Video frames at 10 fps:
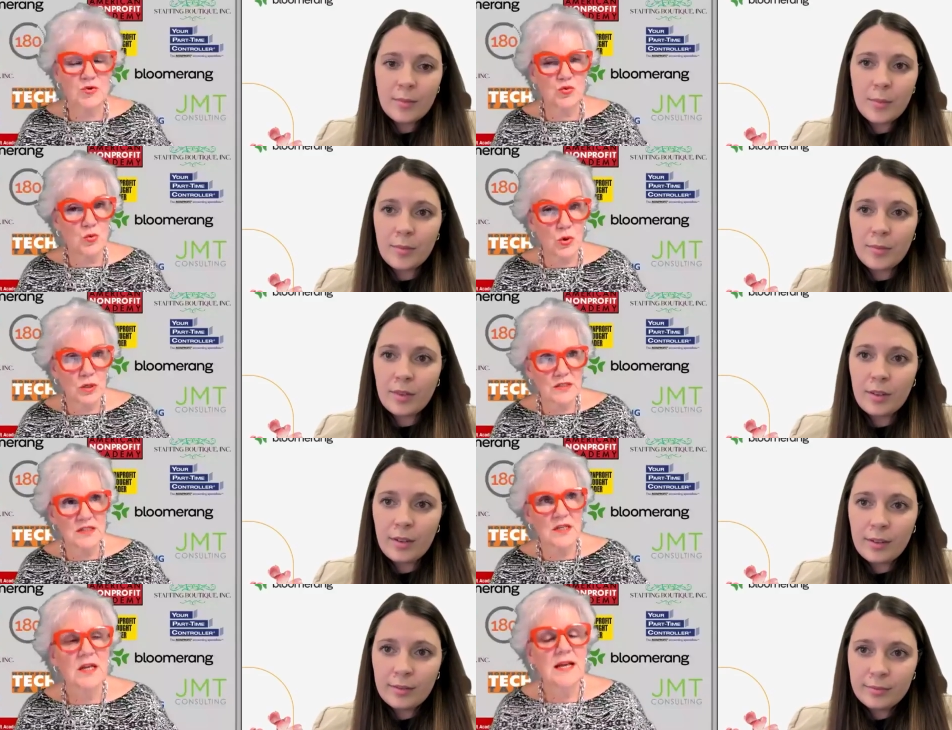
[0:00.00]
Speaker 1: towards
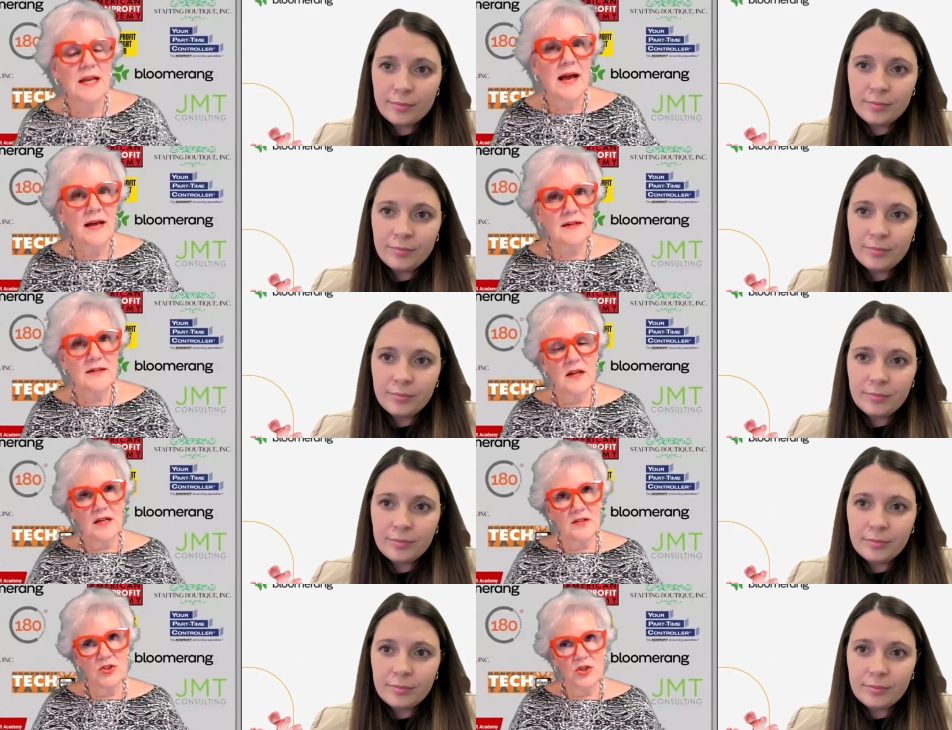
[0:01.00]
a, a
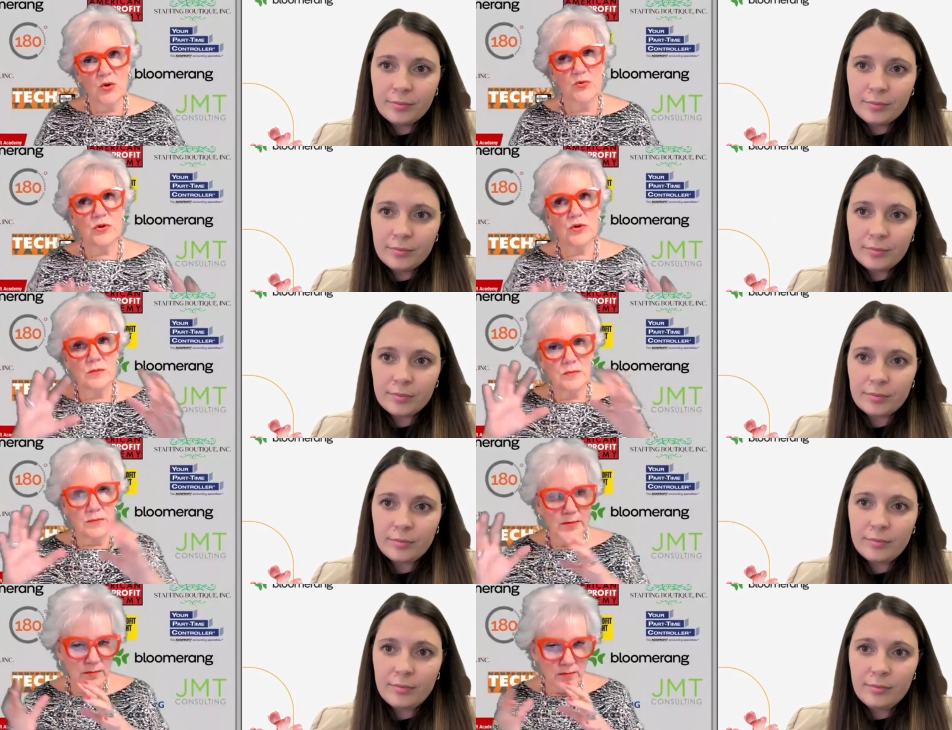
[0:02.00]
donor
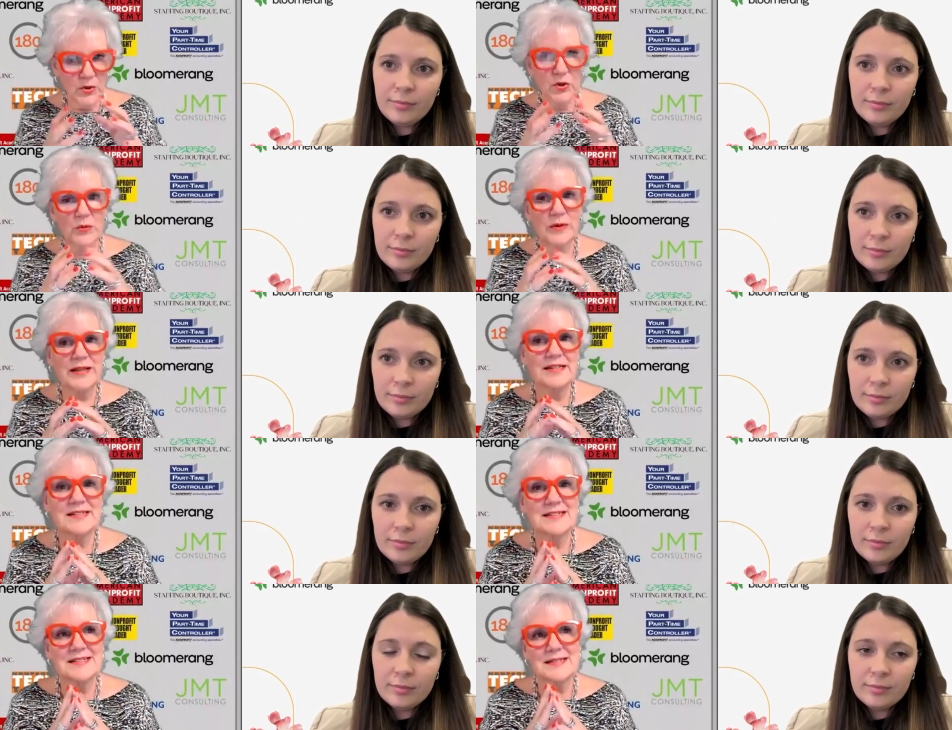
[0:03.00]
you know
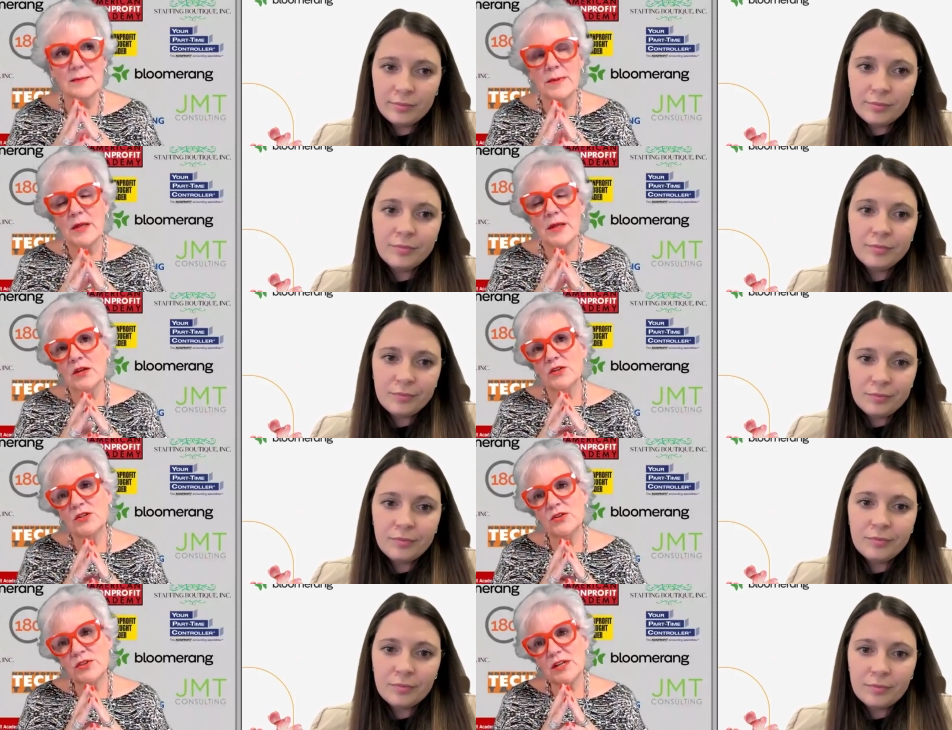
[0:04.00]
relationship do
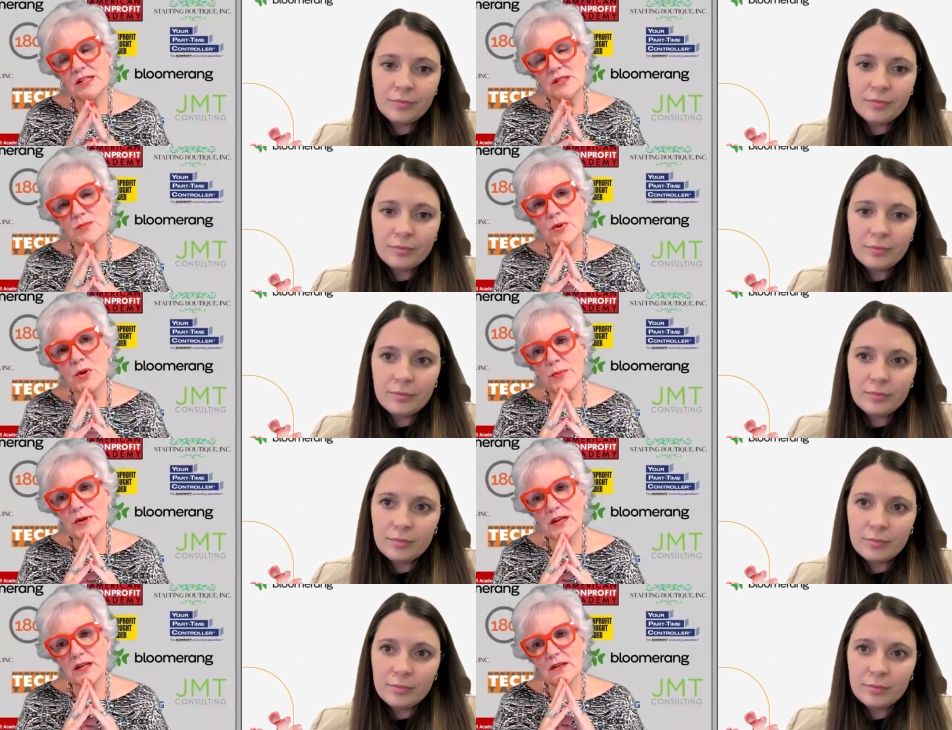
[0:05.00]
you think it's
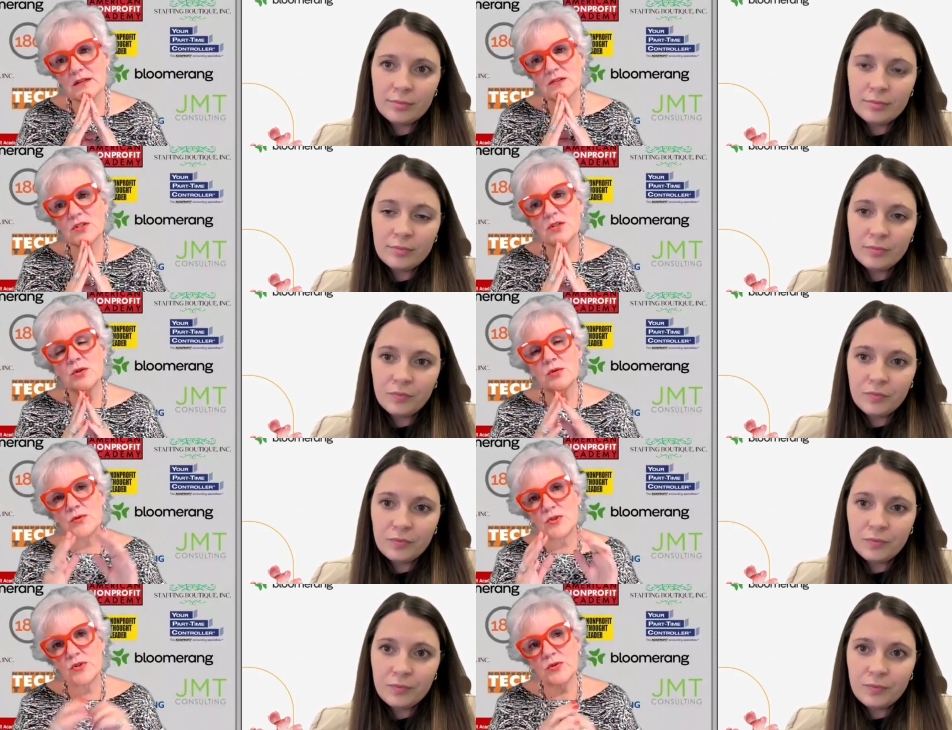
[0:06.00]
appropriate to
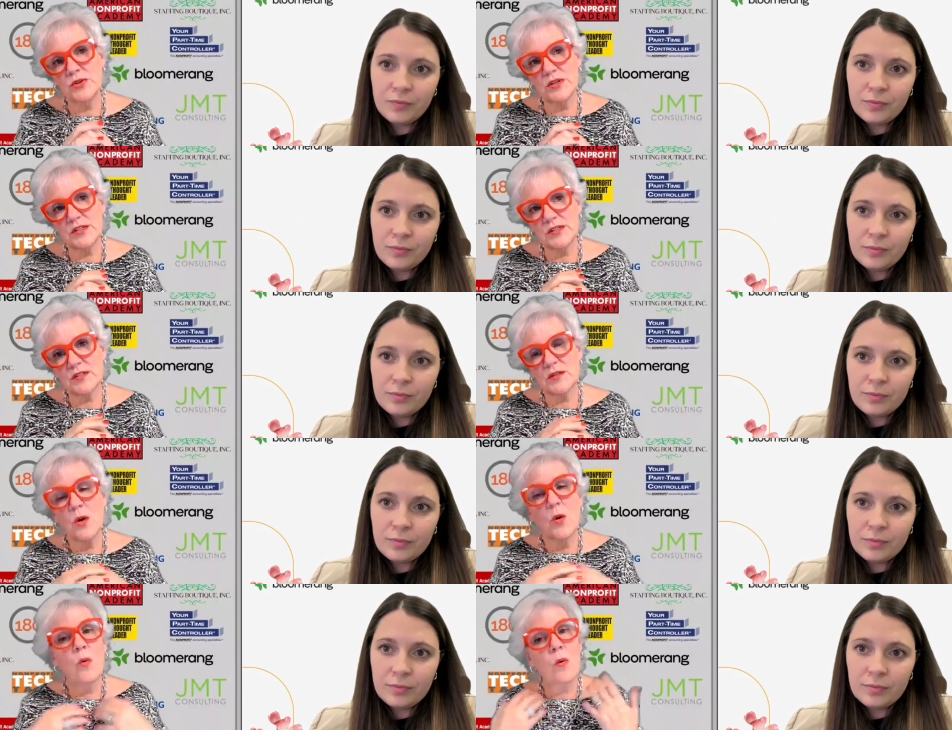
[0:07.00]
do this
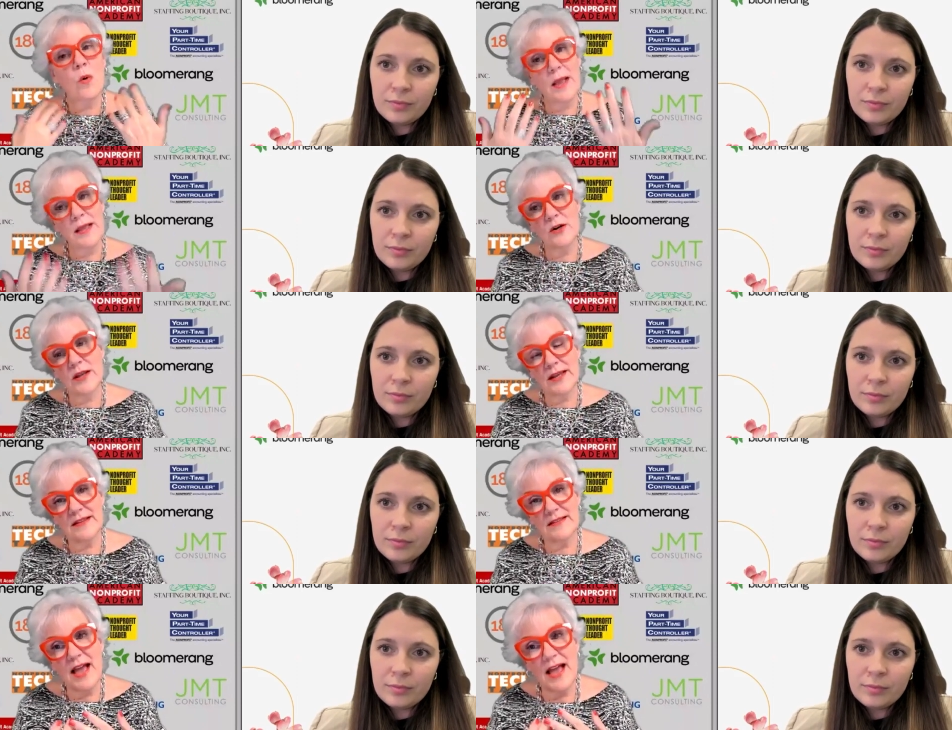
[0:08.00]
you know like at
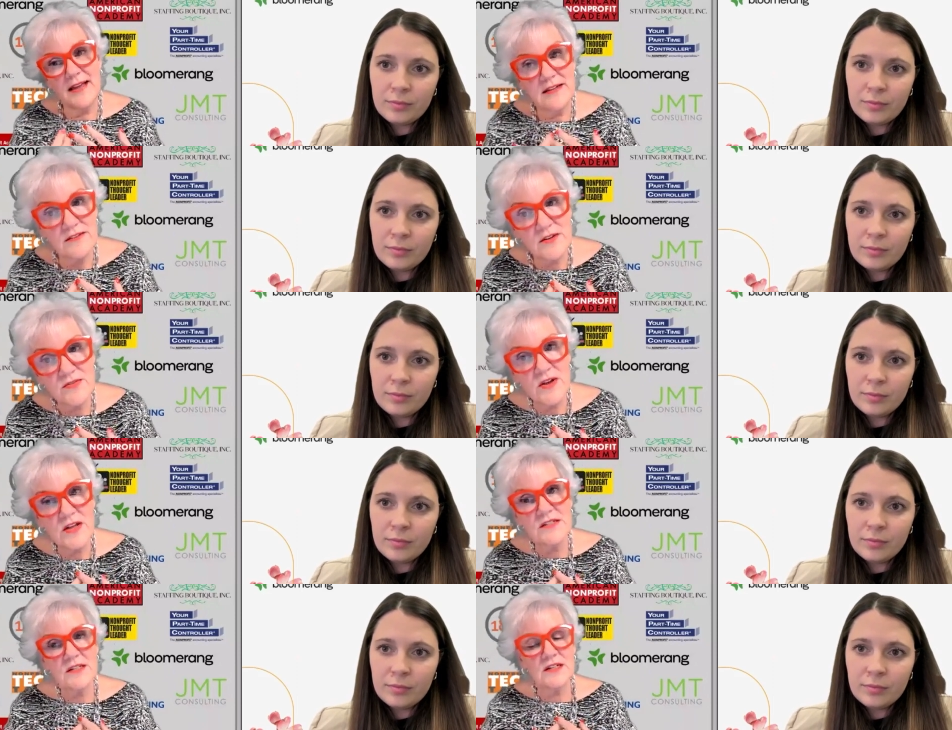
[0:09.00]
the end of their
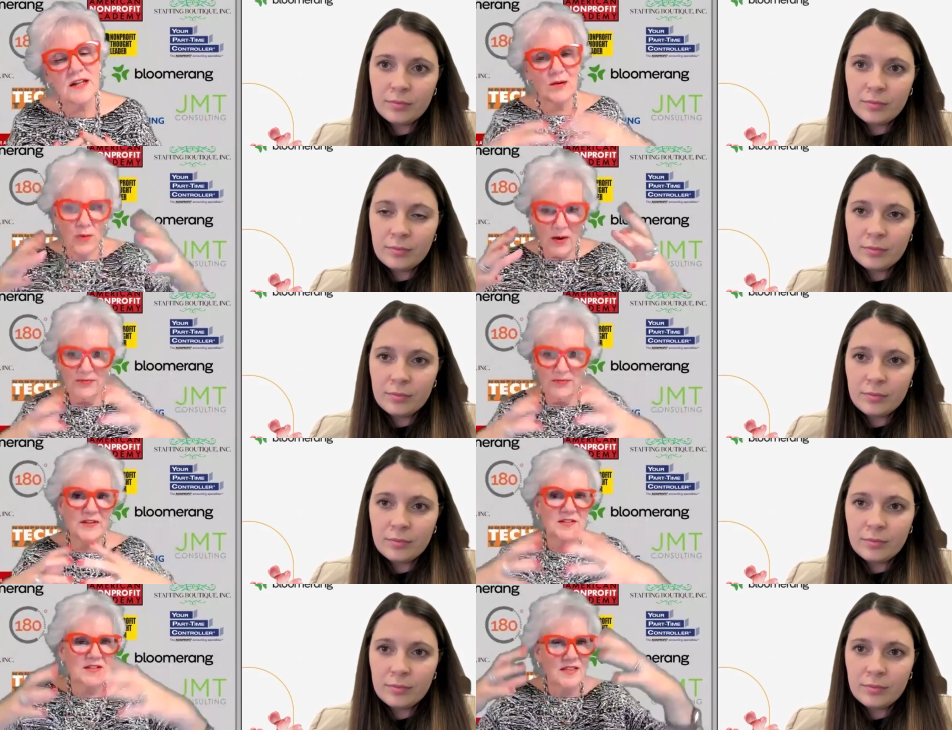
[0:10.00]
volunteer like what if like
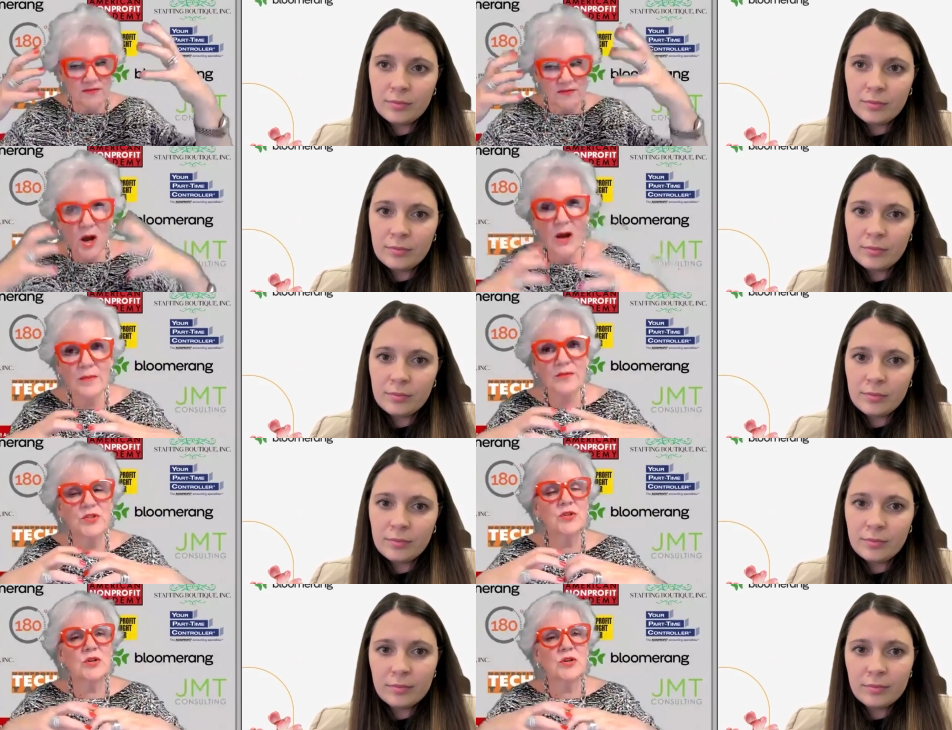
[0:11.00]
say they've come to your